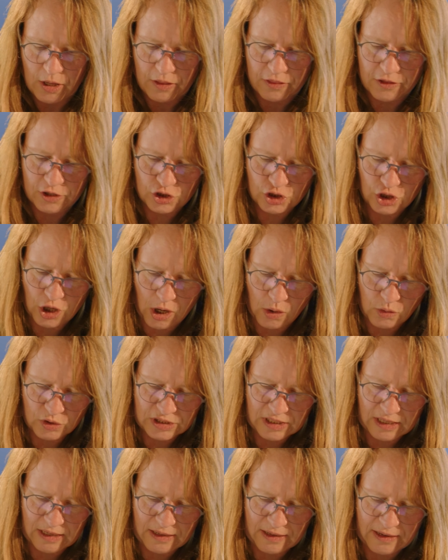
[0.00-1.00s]
The
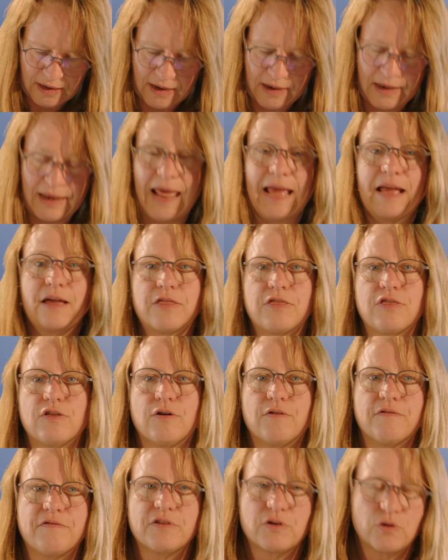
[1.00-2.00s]
total length
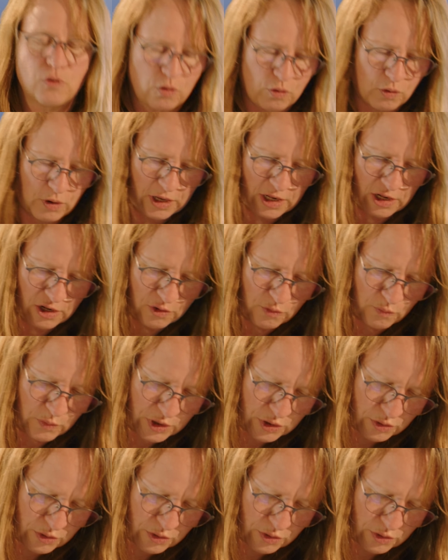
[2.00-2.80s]
of the coil we